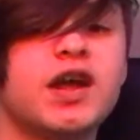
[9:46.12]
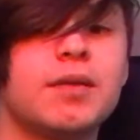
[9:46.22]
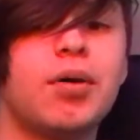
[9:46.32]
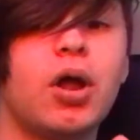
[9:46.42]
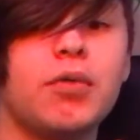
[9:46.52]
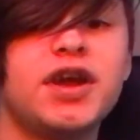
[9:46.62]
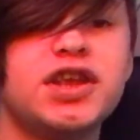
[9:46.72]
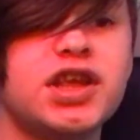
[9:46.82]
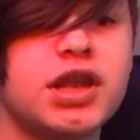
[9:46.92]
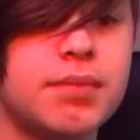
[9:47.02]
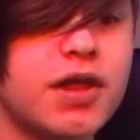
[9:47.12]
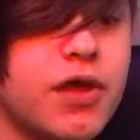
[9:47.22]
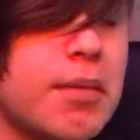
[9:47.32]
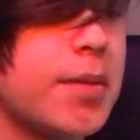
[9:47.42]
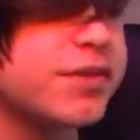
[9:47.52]
Apollo 18 by
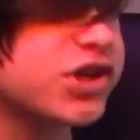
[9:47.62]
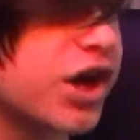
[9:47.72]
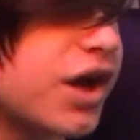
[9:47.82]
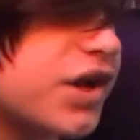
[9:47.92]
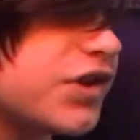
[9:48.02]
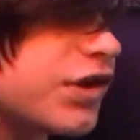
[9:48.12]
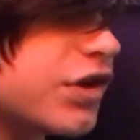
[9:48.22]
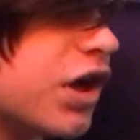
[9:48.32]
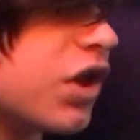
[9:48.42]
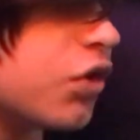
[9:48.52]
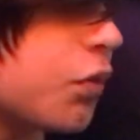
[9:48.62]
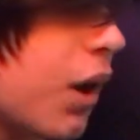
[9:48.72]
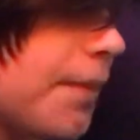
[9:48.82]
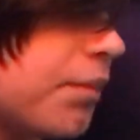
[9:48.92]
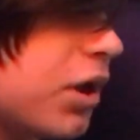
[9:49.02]
They Might Be Giants, The
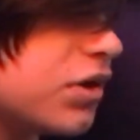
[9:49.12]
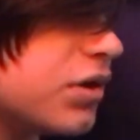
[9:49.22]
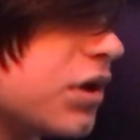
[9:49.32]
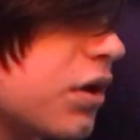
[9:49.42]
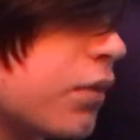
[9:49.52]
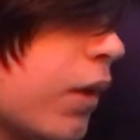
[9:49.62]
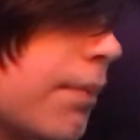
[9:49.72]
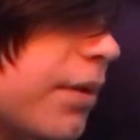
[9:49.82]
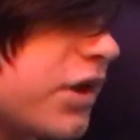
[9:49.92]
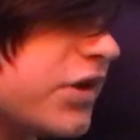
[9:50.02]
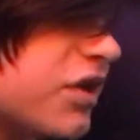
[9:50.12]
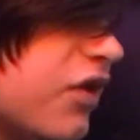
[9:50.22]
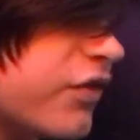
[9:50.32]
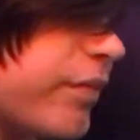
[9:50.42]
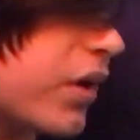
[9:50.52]
White Blood White Blood
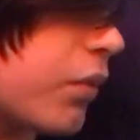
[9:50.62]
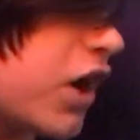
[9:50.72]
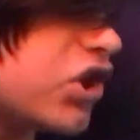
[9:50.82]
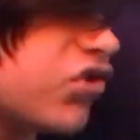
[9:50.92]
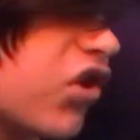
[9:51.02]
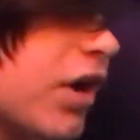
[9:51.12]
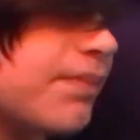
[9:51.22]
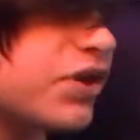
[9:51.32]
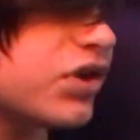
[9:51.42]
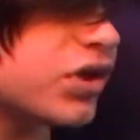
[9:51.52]
Cells by The White Stripes,